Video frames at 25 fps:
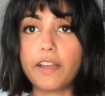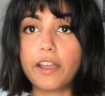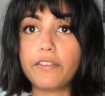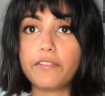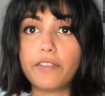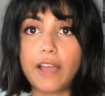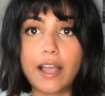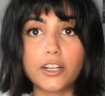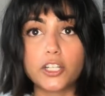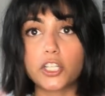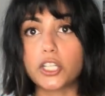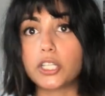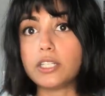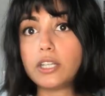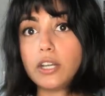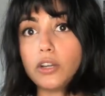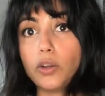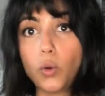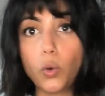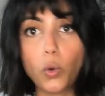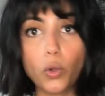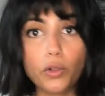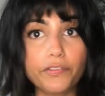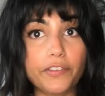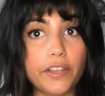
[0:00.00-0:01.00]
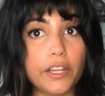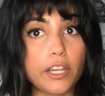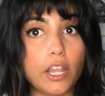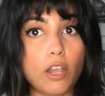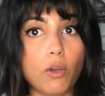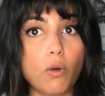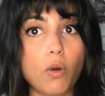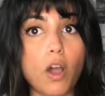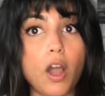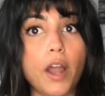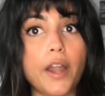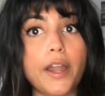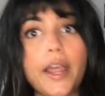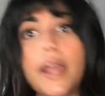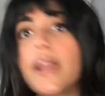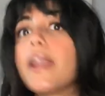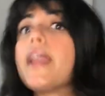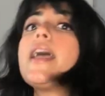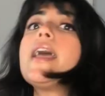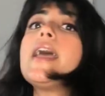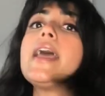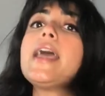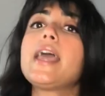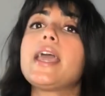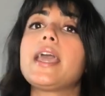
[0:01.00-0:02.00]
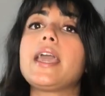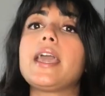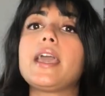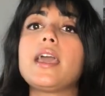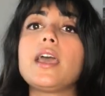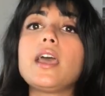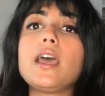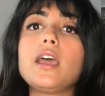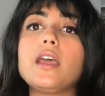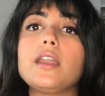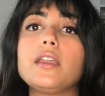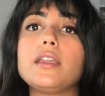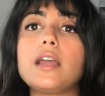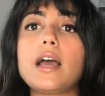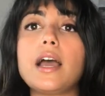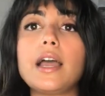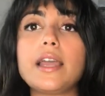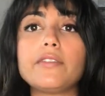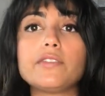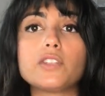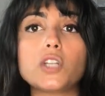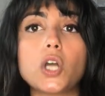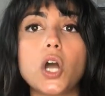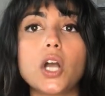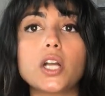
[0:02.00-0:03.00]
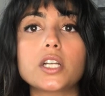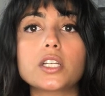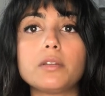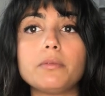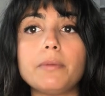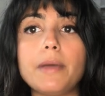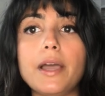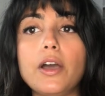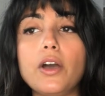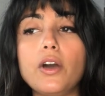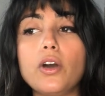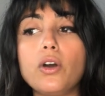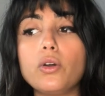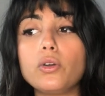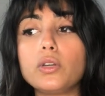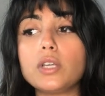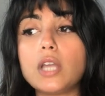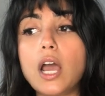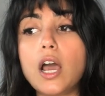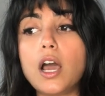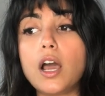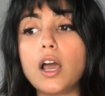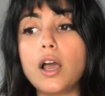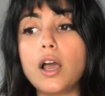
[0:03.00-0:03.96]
I've actually done a whole video on it, and I've talked about